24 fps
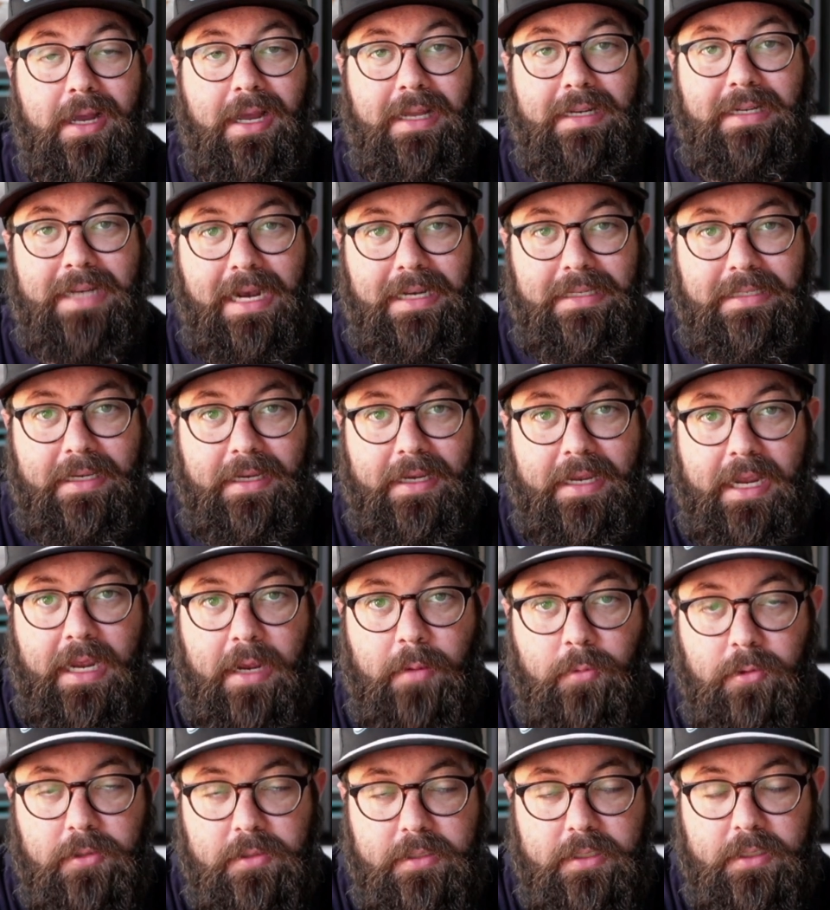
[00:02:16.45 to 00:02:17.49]
Tyson
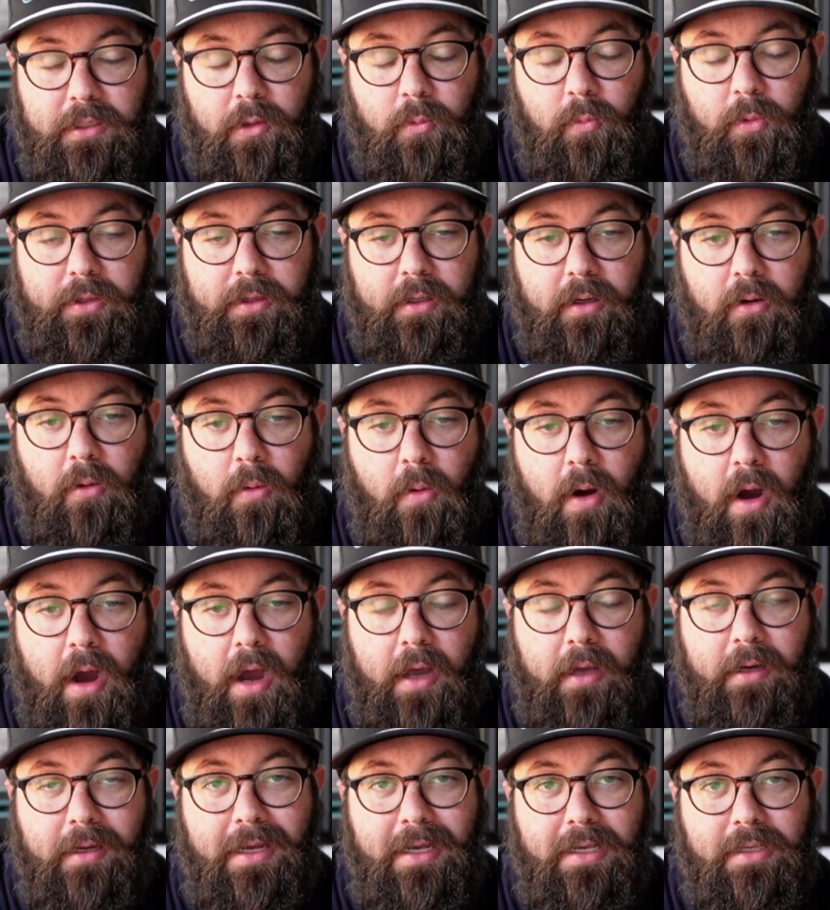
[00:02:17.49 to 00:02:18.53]
Campbell's dealing with a
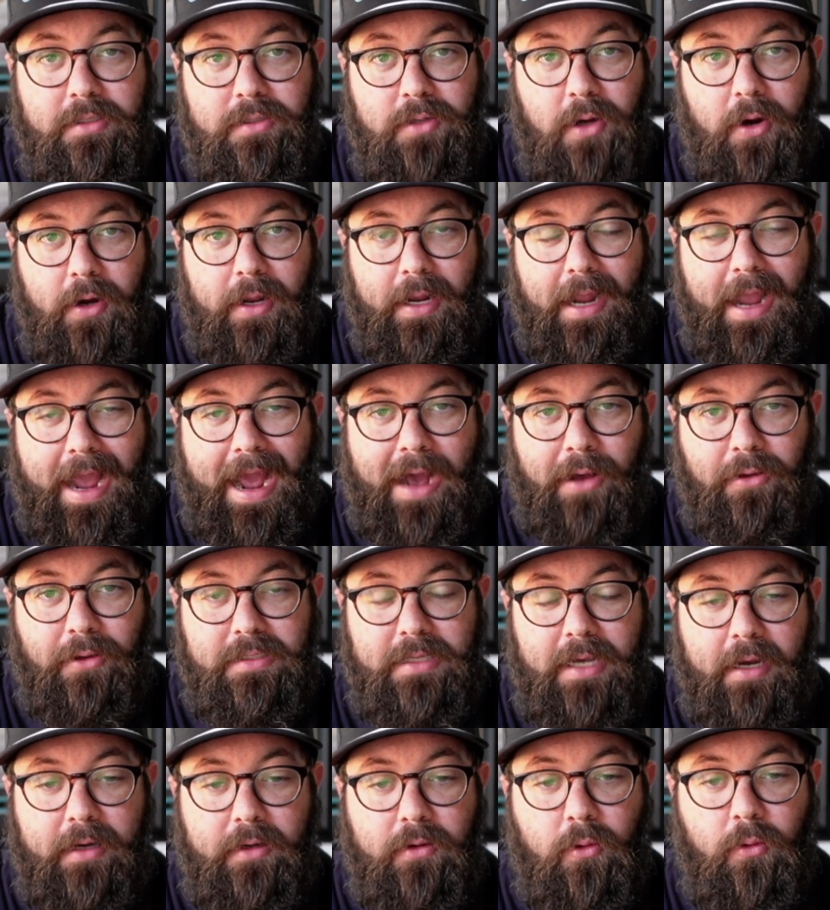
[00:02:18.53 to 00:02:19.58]
quad, starting
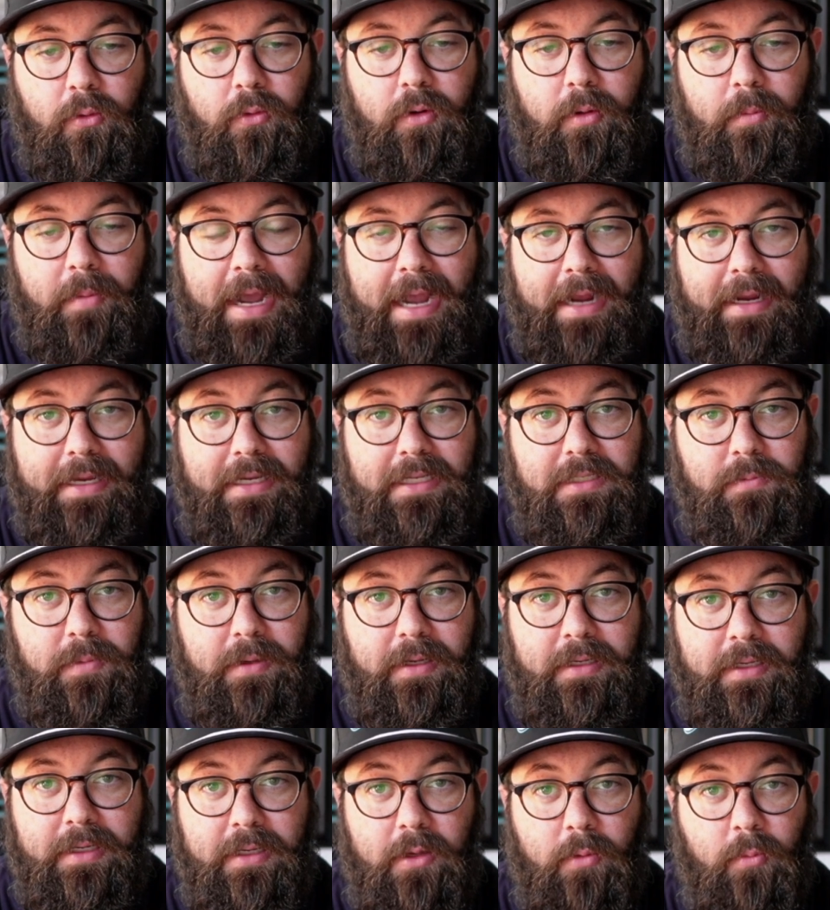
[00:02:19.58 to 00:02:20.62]
outside cornerback. He's
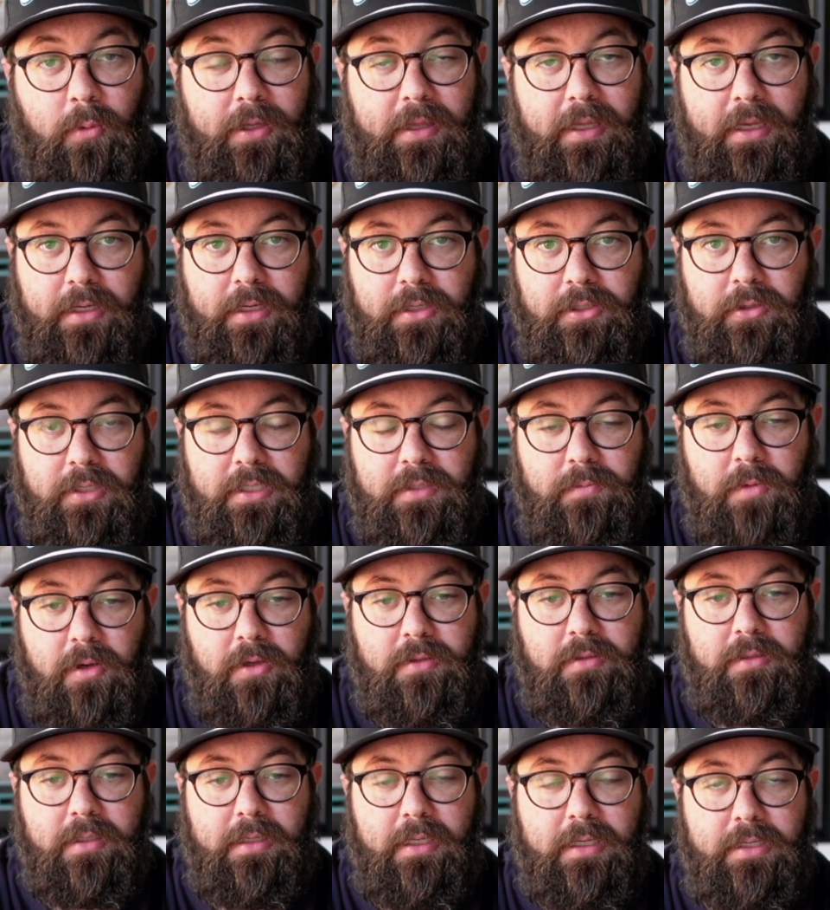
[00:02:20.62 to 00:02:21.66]
been dealing with injuries
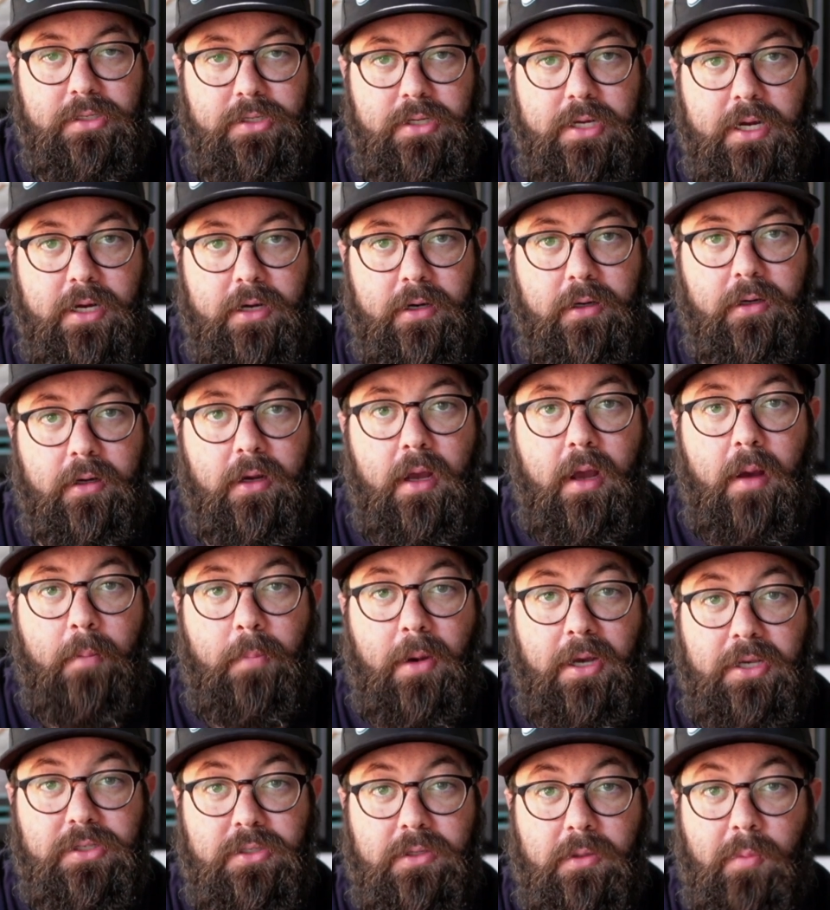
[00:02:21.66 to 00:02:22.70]
most of this year.
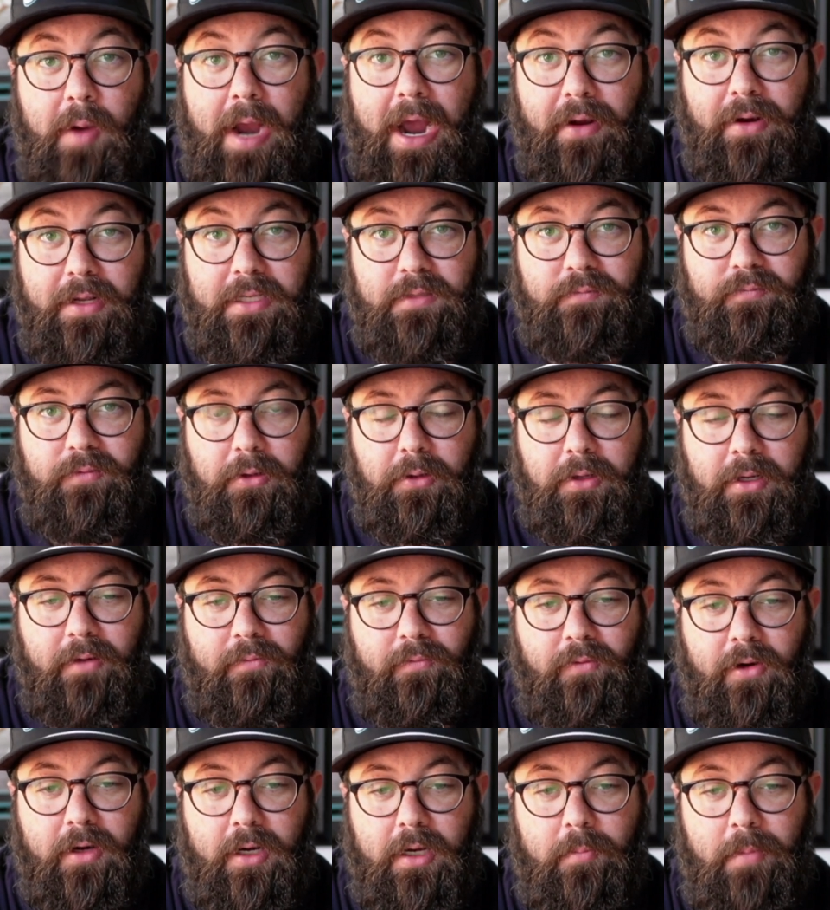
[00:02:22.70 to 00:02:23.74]
Buster Brown has filled in
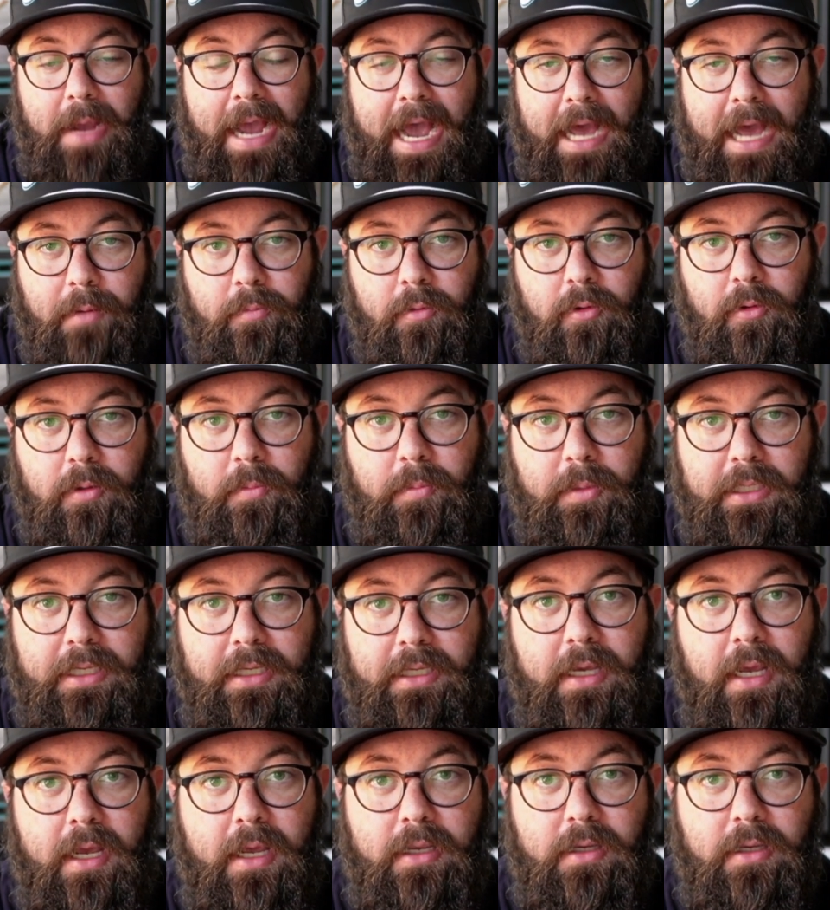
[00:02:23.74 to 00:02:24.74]
for him admirably.